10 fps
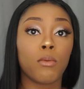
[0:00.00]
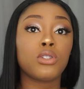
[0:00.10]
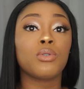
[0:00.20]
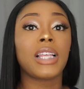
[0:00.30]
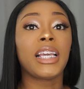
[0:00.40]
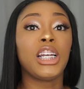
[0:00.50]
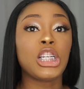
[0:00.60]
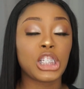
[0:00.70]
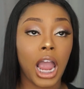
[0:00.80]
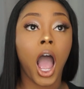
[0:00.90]
As soon as I get in the
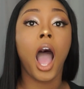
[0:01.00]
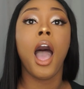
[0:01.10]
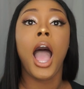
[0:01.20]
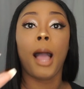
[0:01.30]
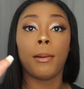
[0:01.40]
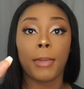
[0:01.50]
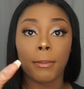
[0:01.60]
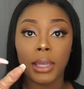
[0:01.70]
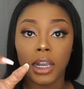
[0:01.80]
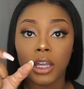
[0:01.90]
shower, I'm gonna make
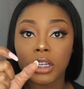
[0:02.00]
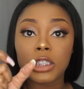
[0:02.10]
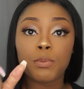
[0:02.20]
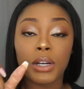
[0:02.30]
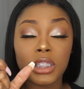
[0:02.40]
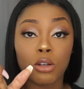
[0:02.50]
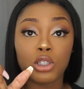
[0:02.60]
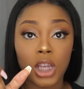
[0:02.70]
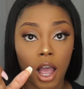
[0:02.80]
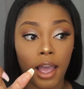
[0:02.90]
me a little espresso
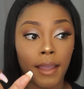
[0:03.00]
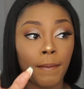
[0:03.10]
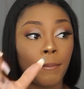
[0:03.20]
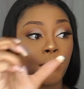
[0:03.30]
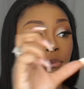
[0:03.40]
shot.